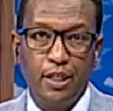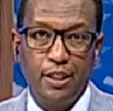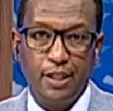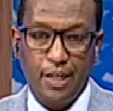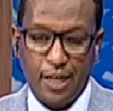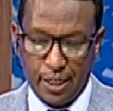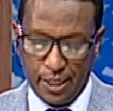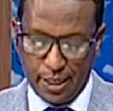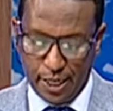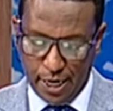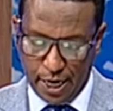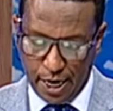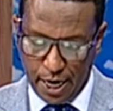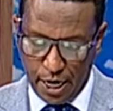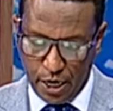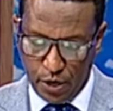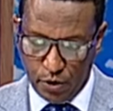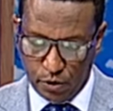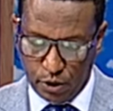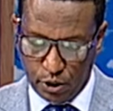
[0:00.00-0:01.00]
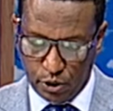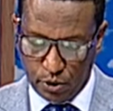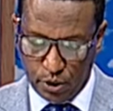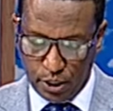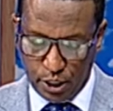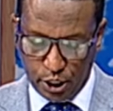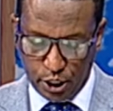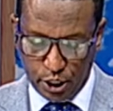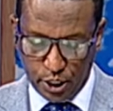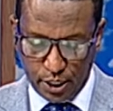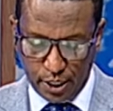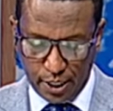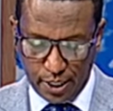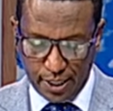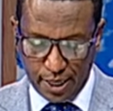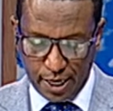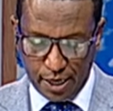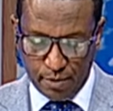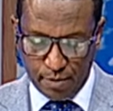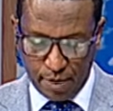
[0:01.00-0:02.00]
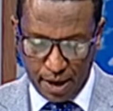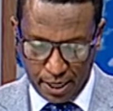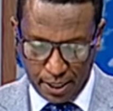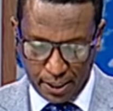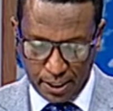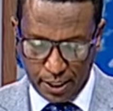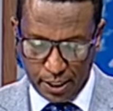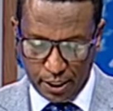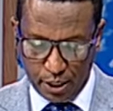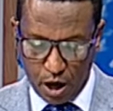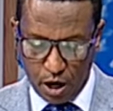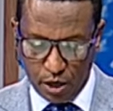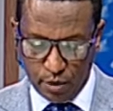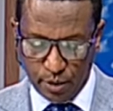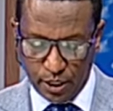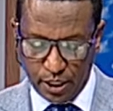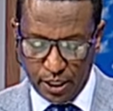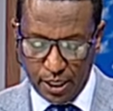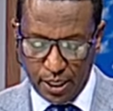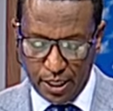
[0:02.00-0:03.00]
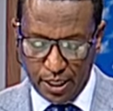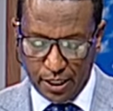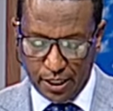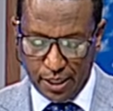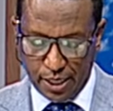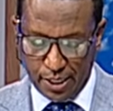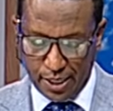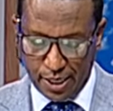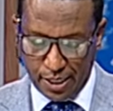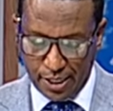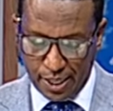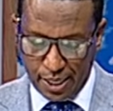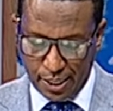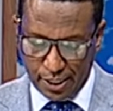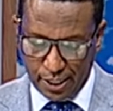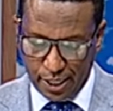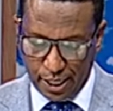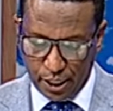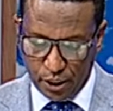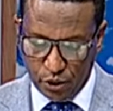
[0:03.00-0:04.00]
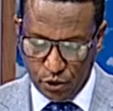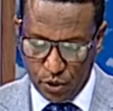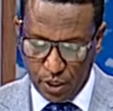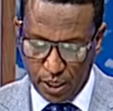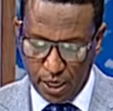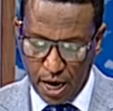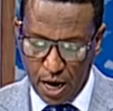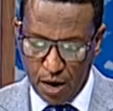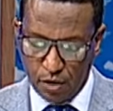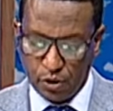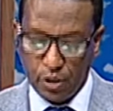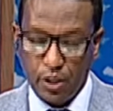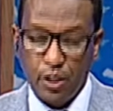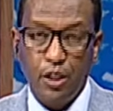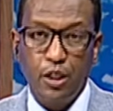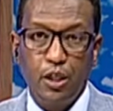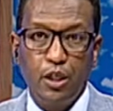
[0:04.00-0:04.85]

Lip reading: that the EU resolution is an embarrassing document that does not take into account